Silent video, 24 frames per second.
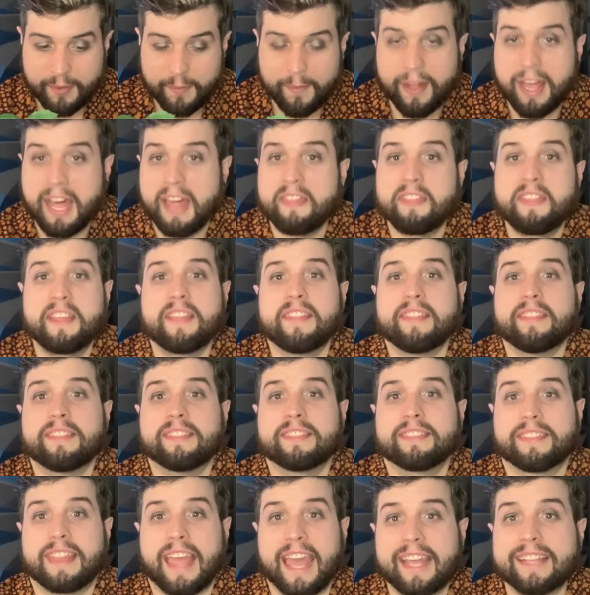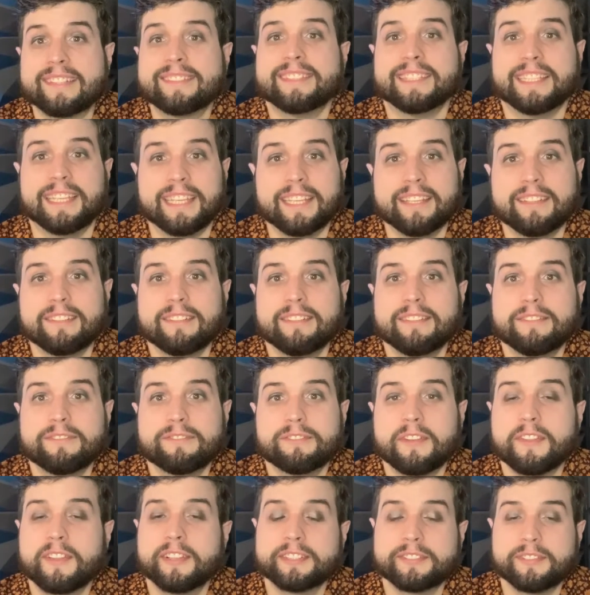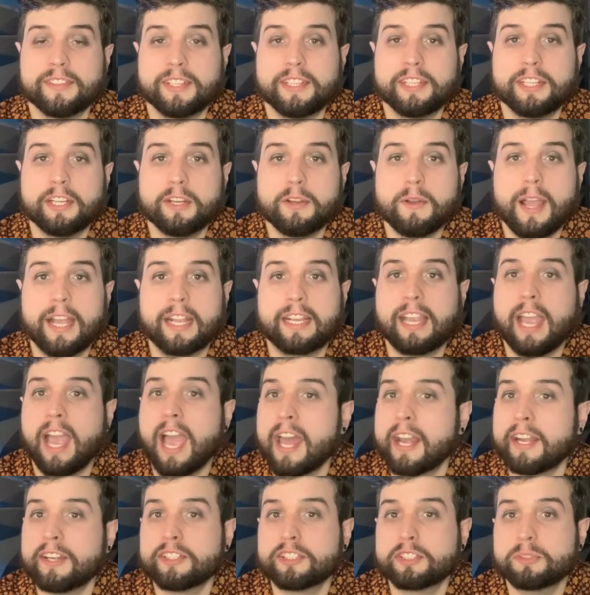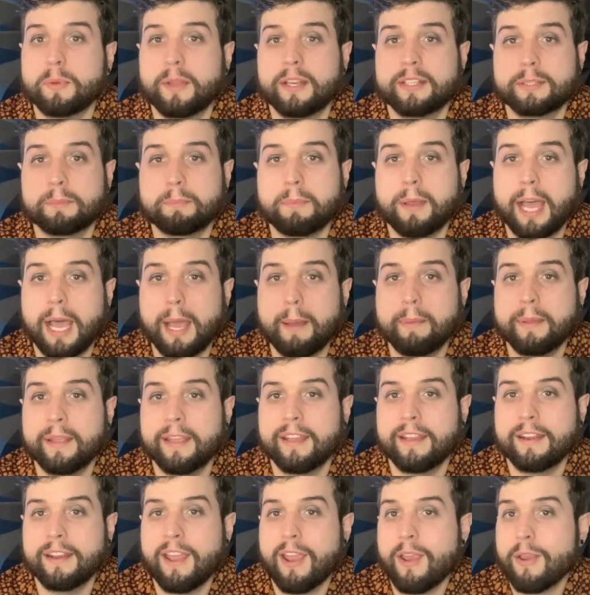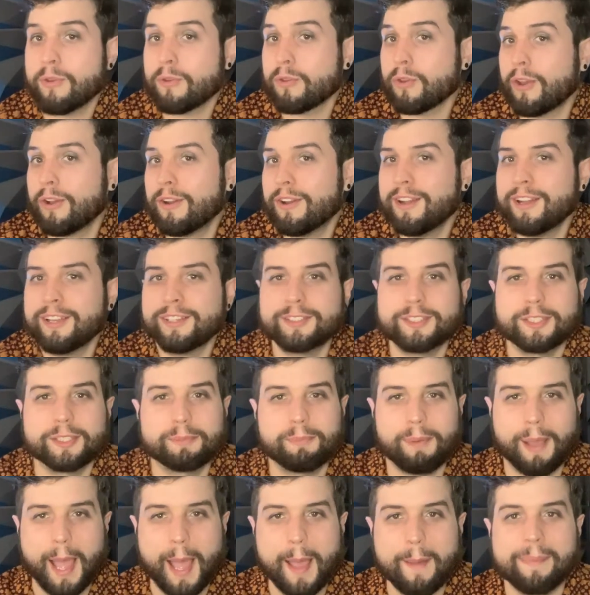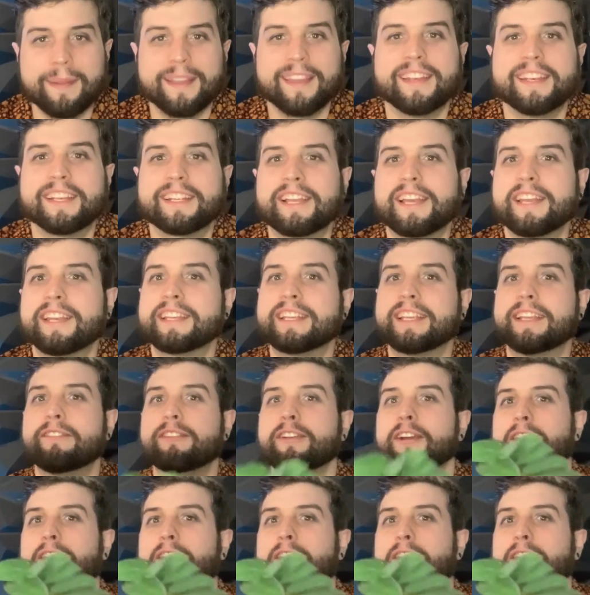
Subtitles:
Well, I think that's it for this video. I kind of just wanted to pop in and kind of give